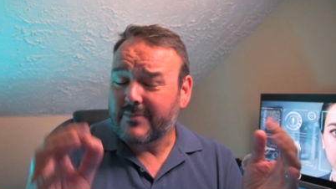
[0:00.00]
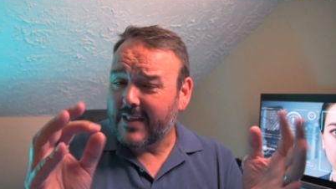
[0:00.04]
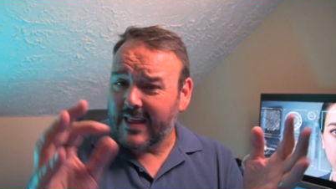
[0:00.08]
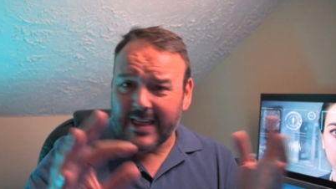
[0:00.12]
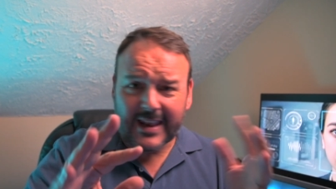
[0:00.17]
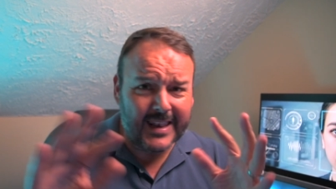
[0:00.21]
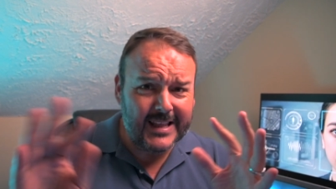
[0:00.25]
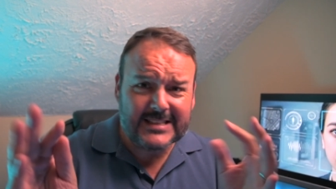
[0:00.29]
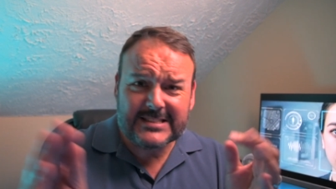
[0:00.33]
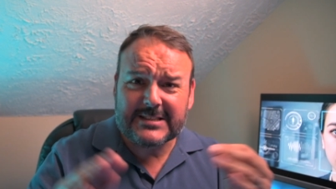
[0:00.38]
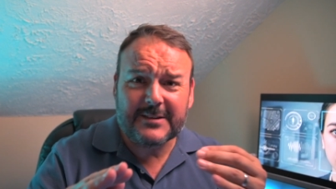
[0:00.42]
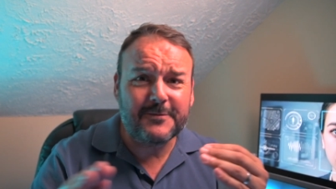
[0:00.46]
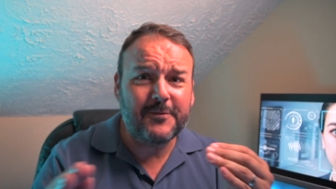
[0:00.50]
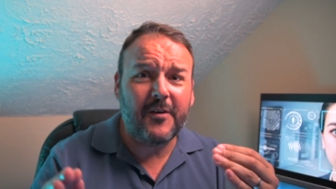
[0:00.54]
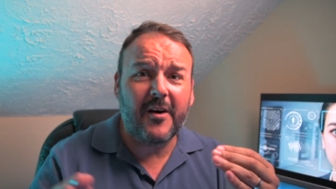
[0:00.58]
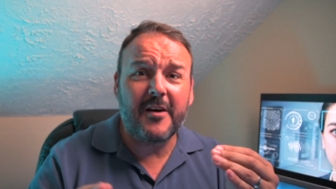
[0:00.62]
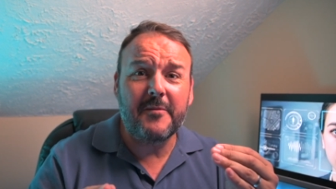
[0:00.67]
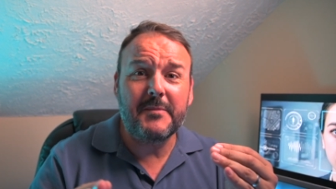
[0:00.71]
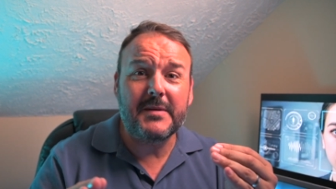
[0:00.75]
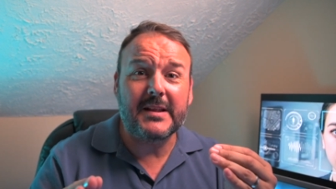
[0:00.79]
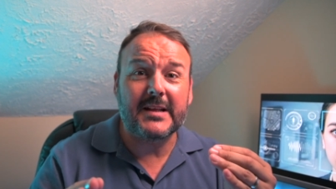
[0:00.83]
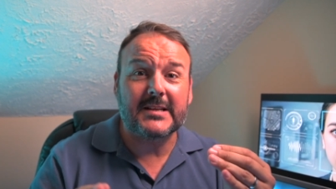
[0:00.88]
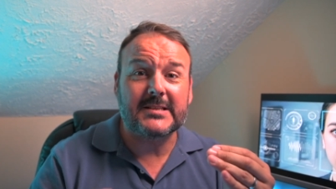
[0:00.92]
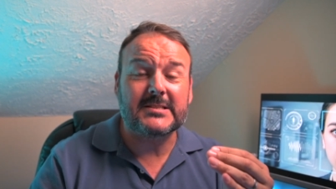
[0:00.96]
Less than 5
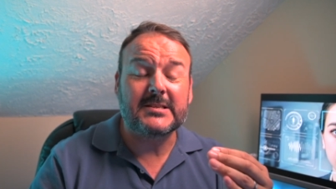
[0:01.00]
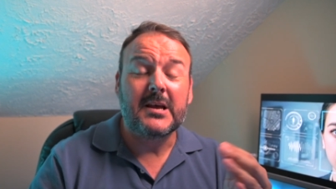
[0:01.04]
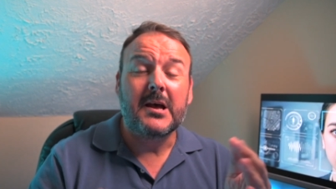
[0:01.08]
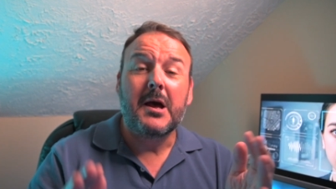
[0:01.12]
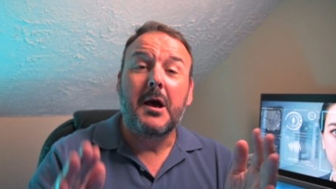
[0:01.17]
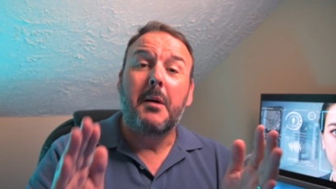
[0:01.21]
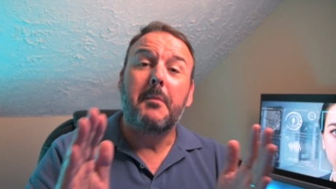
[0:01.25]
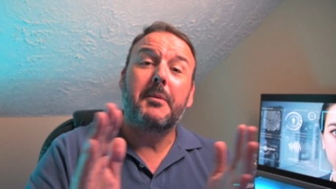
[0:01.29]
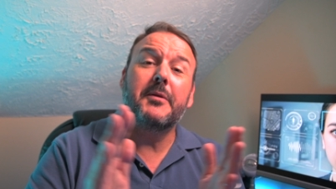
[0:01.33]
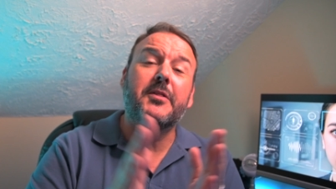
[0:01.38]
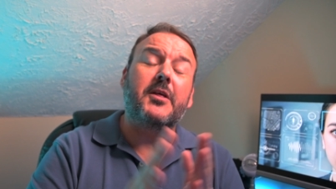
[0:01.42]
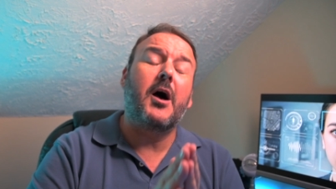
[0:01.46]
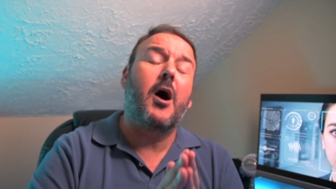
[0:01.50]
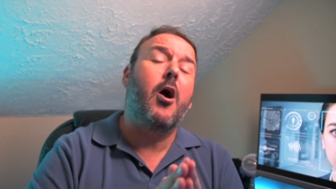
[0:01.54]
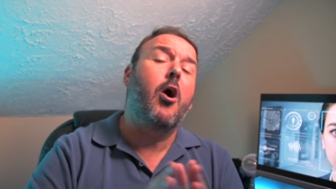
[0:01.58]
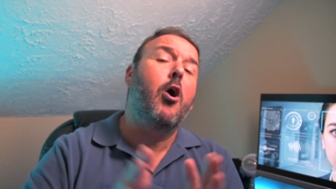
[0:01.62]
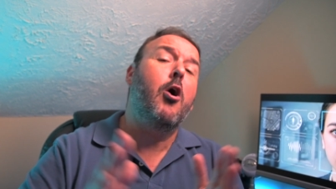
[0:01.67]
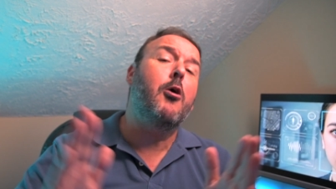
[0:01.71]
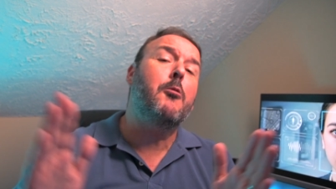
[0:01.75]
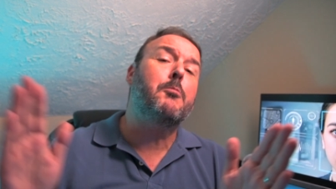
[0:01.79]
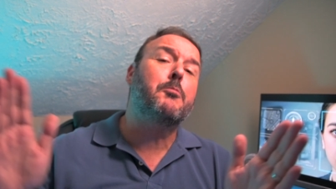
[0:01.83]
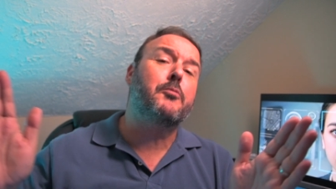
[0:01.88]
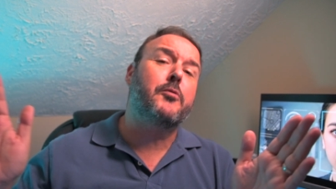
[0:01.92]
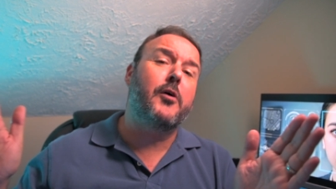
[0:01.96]
minutes. But the
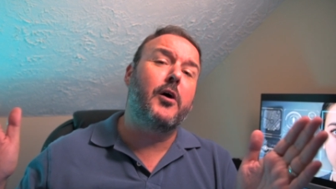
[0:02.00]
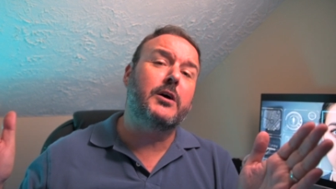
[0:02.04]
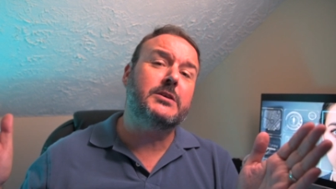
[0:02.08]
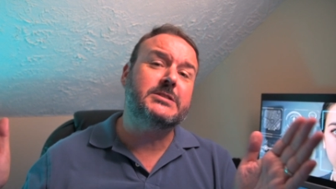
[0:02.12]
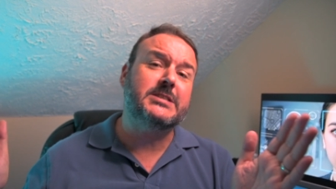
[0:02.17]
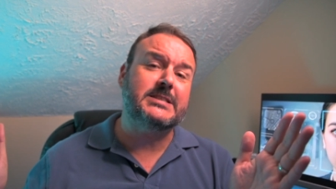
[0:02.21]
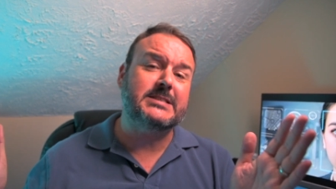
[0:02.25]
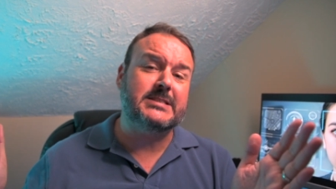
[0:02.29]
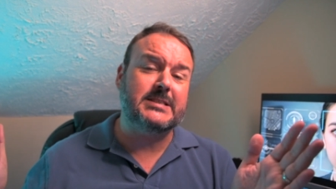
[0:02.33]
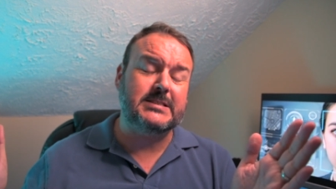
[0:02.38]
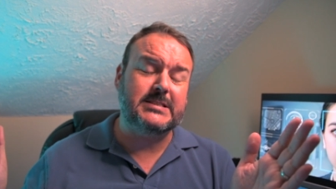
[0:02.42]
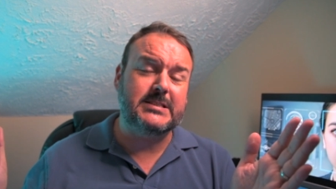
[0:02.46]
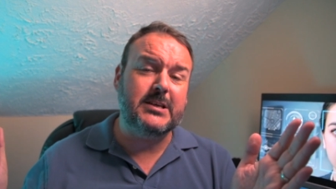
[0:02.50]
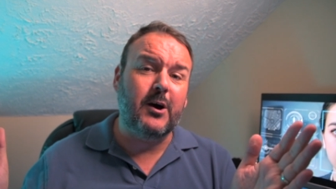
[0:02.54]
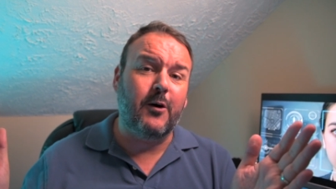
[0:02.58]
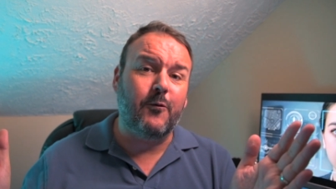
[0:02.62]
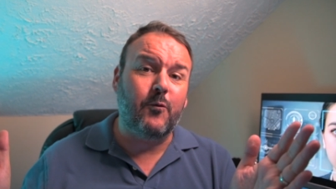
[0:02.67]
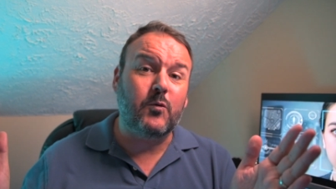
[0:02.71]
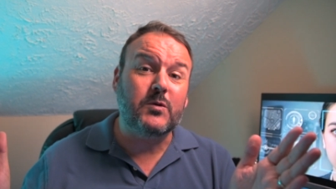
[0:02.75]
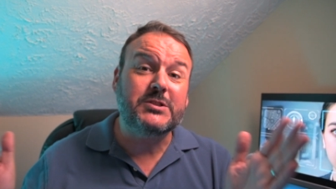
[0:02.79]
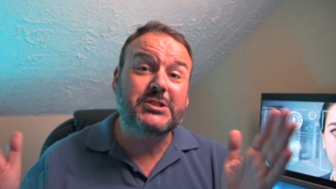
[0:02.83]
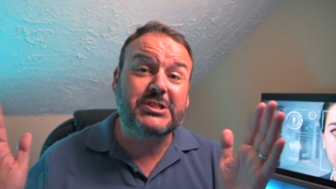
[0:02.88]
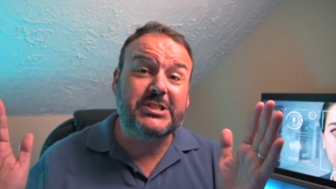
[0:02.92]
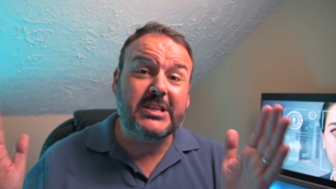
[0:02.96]
whole process itself
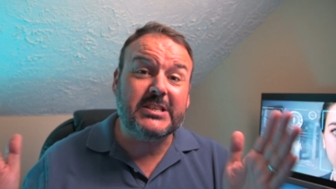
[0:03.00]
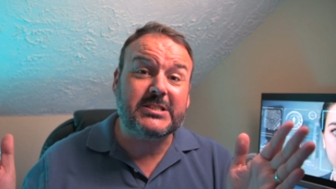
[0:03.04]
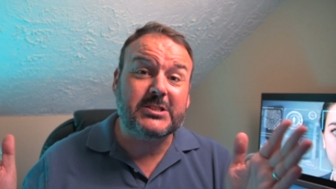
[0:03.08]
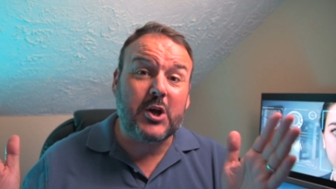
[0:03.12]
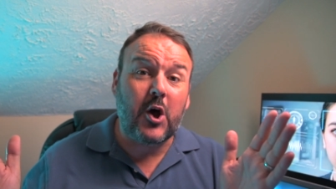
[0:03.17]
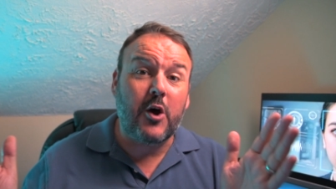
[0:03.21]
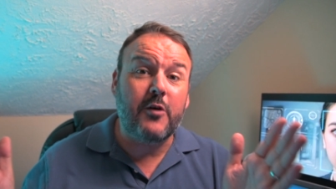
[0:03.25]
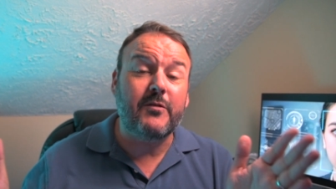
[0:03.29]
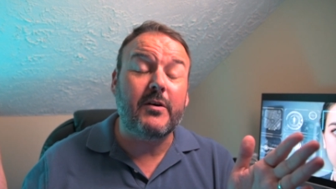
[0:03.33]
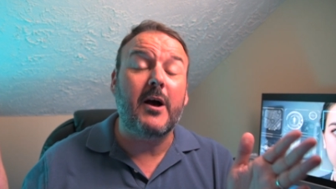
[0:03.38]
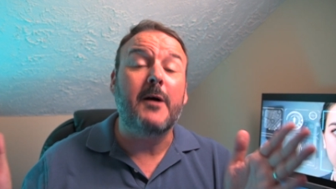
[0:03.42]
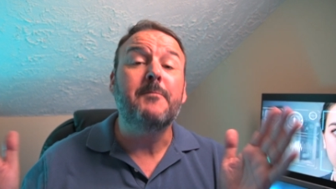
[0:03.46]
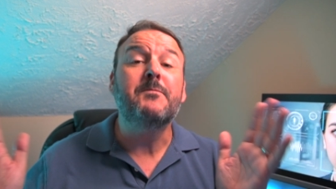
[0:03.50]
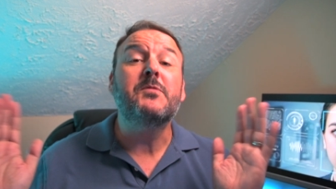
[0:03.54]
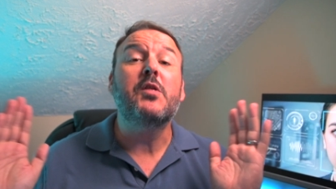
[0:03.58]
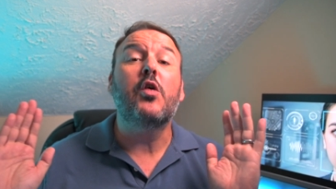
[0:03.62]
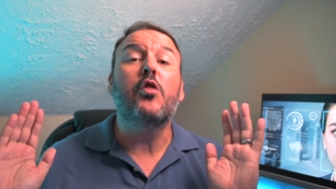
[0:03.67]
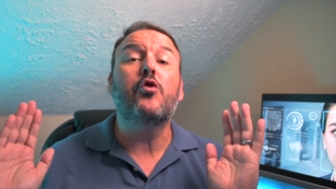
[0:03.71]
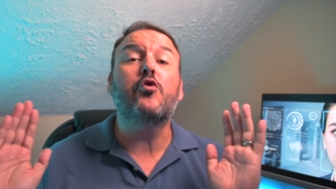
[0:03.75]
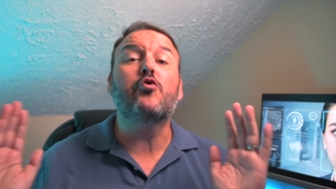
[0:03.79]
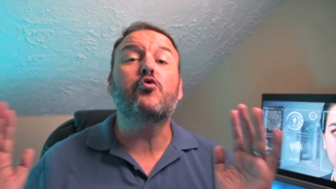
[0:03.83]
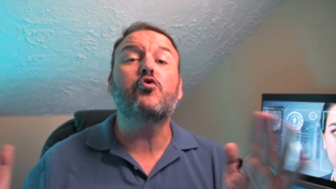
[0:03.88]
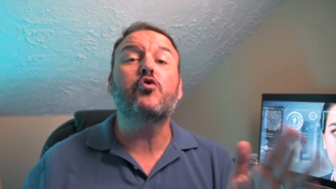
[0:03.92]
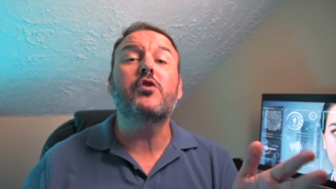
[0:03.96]
was just over
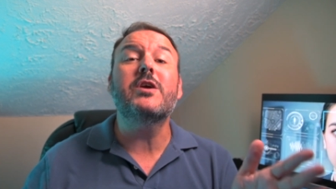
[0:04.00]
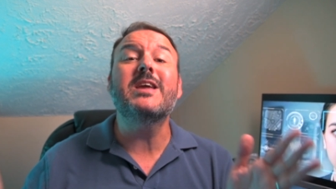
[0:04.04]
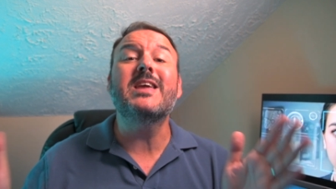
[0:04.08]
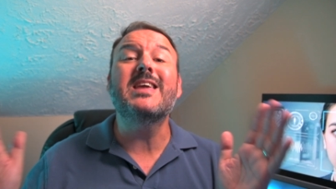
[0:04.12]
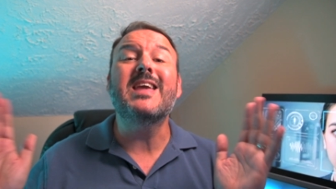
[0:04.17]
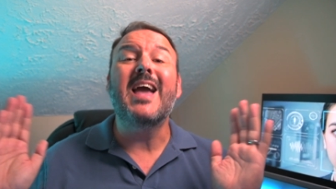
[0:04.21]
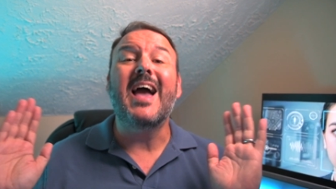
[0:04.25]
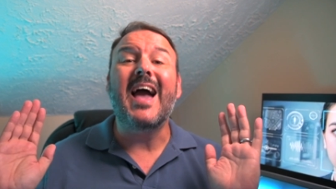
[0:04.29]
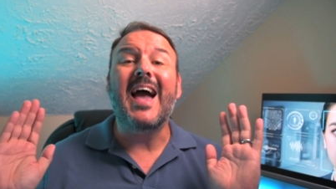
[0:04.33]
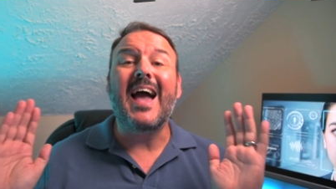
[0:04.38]
3